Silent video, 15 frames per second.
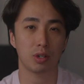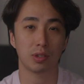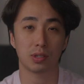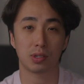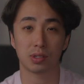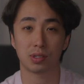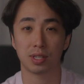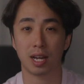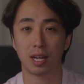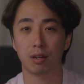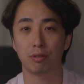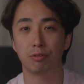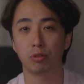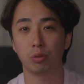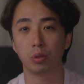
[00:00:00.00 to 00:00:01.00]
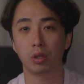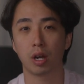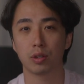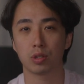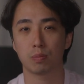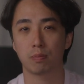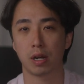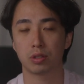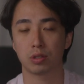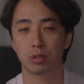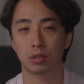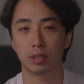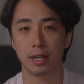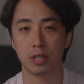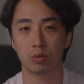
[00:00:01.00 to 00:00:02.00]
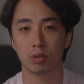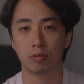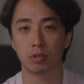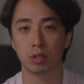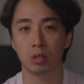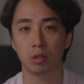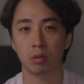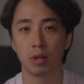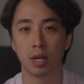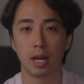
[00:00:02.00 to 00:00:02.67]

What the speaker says: this is not a full-on sponsored lens review.